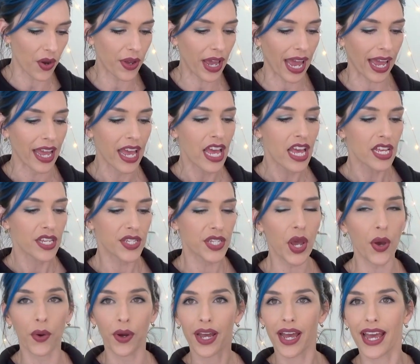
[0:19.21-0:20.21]
Okay,
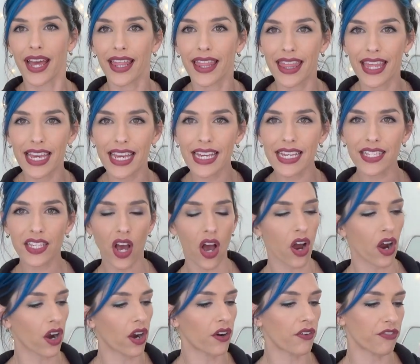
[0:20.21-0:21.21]
so these
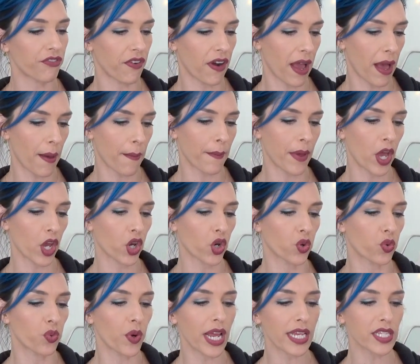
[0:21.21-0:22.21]
are from
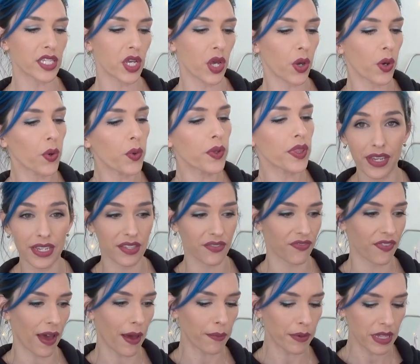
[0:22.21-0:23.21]
Gresso, this
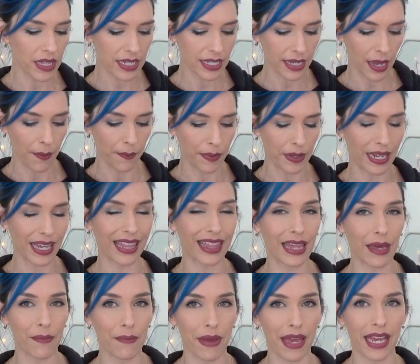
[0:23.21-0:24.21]
fabulous company
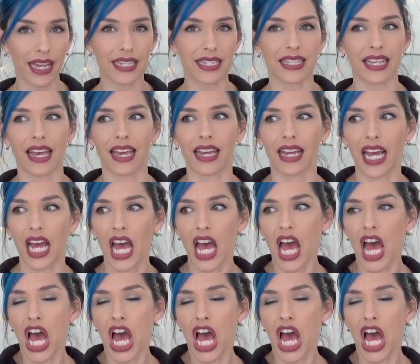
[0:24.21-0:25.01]
that makes like